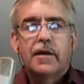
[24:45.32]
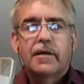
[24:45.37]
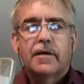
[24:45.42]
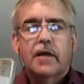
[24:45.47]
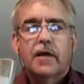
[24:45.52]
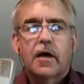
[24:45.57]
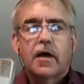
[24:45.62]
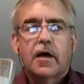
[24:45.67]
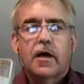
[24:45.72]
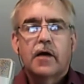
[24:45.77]

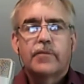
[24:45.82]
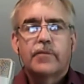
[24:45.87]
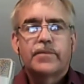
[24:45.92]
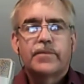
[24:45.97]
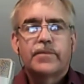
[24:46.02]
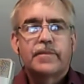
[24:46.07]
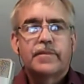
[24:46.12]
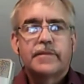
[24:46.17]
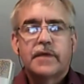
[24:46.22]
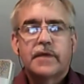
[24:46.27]
Um,
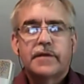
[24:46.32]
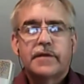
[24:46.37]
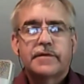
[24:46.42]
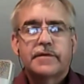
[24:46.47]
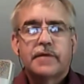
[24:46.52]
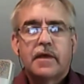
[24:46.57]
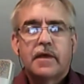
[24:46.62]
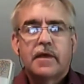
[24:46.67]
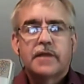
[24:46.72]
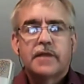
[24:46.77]

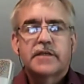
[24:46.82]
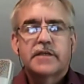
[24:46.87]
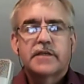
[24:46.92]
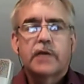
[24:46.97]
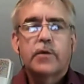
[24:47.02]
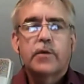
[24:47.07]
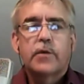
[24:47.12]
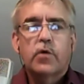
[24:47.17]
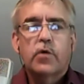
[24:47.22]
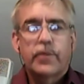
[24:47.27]
Tell me
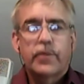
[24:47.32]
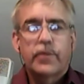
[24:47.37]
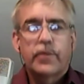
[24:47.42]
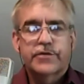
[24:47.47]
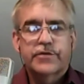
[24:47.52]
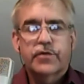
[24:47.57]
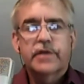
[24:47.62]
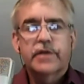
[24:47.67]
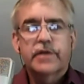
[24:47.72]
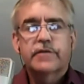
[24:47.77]
what my
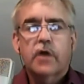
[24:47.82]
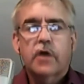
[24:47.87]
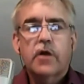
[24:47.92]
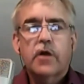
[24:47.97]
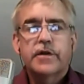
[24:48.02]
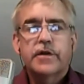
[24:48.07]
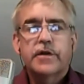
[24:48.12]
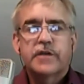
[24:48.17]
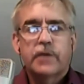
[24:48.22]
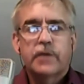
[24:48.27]
strengths are and
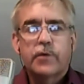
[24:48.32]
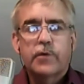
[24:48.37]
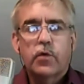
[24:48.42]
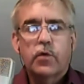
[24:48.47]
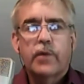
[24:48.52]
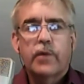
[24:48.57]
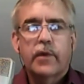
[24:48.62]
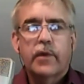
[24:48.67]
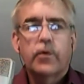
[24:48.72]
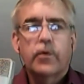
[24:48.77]
tell me what
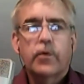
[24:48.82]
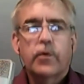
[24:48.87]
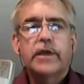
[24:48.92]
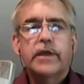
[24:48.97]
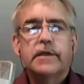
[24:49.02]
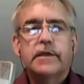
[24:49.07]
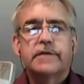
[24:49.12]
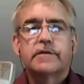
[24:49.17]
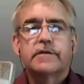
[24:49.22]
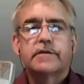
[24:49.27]
my
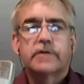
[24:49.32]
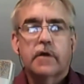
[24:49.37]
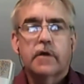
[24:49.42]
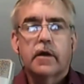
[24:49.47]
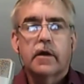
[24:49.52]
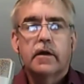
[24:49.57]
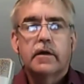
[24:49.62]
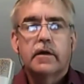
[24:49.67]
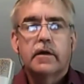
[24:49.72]
weaknesses are.